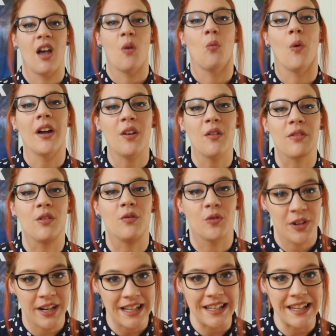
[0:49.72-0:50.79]
One of the
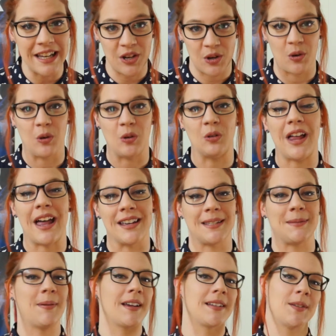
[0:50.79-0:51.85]
really cool
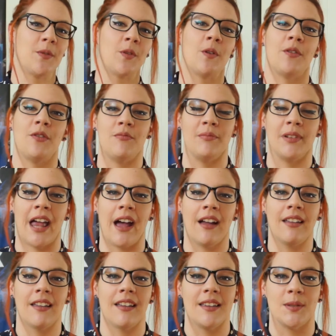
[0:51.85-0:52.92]
aspects of Orphan
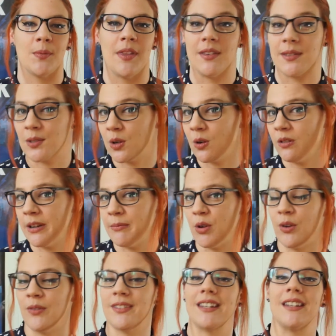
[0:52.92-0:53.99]
Black is when the story
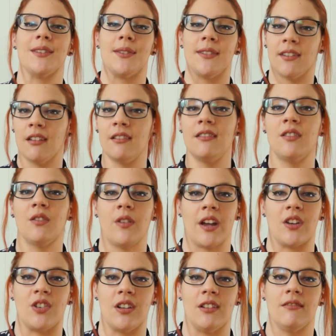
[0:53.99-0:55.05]
moves in a certain
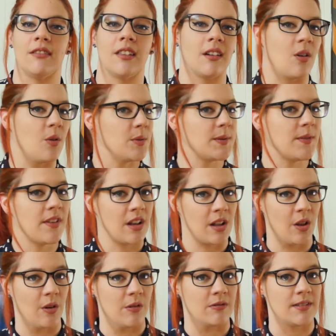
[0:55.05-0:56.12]
direction that calls for the
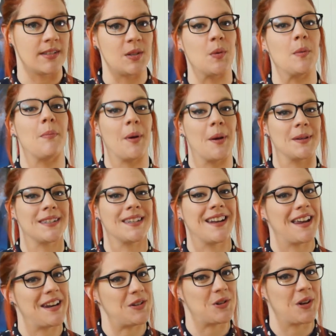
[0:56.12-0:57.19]
clones to
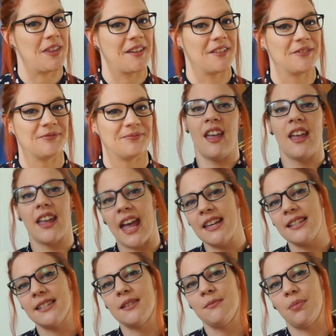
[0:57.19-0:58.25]
impersonate each other.
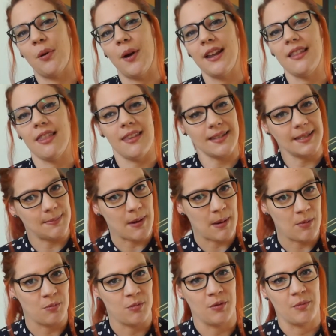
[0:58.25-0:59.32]
Case in point, this
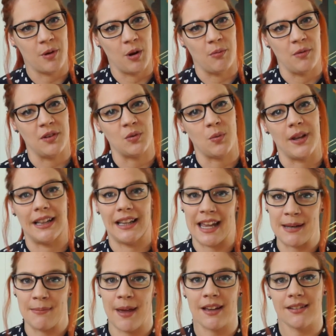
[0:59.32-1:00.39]
memorable moment when
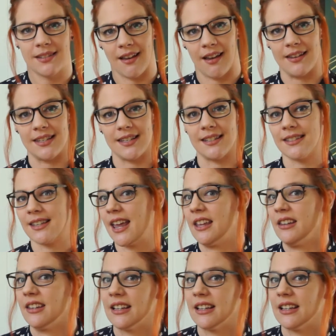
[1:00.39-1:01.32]
laid-back scientist and